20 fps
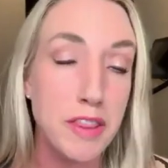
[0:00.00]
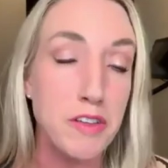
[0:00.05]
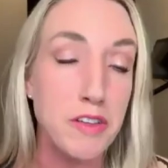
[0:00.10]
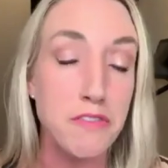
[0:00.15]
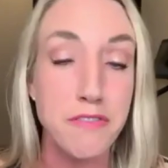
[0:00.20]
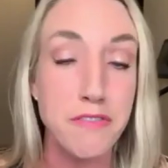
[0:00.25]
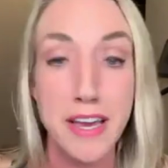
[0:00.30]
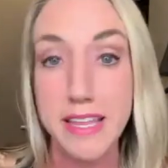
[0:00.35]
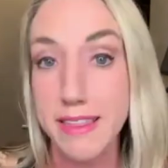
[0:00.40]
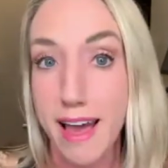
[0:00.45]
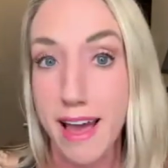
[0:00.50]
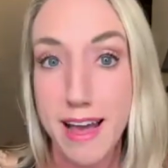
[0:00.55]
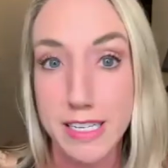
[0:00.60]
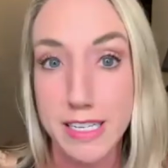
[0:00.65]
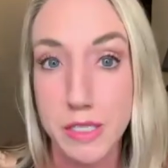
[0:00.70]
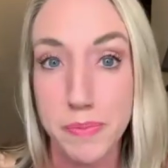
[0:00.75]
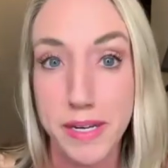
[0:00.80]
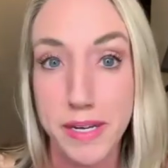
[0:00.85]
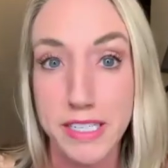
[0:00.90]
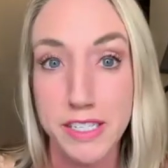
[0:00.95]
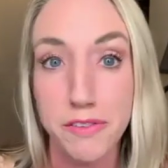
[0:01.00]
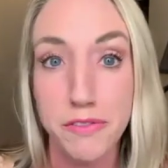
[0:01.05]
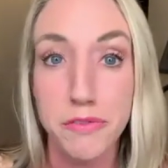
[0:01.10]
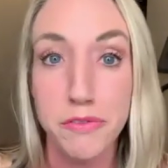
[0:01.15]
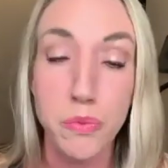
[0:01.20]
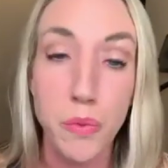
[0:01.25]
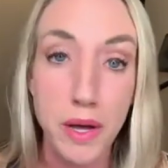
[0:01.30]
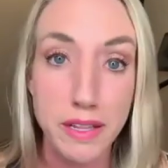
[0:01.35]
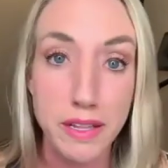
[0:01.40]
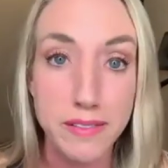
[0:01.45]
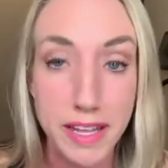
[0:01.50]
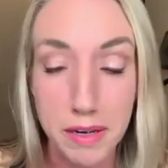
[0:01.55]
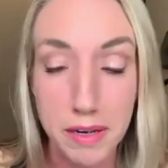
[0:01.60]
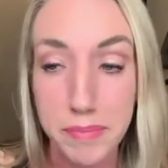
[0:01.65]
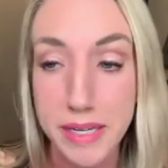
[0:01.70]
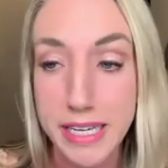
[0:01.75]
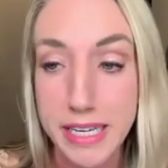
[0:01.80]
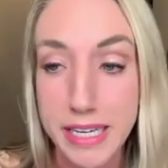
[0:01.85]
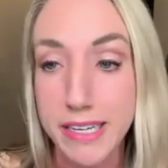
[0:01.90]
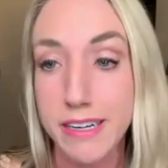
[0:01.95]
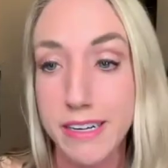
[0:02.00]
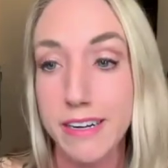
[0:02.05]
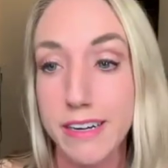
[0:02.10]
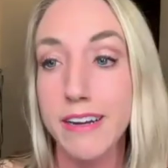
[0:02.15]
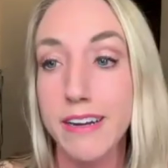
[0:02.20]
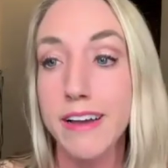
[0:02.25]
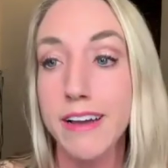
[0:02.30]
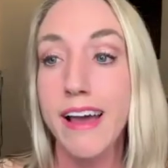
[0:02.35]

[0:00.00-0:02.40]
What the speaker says: the faith aspect of what led me here.